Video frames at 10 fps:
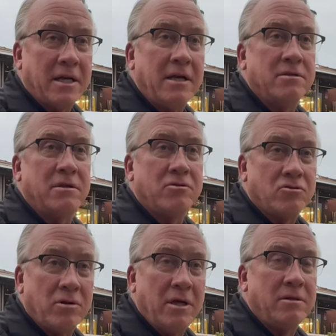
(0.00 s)
He is in,
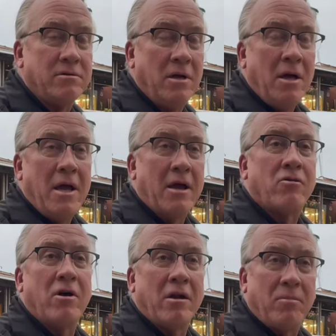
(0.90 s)
in
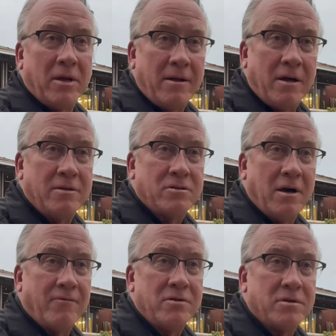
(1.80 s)
incredibly unselfish.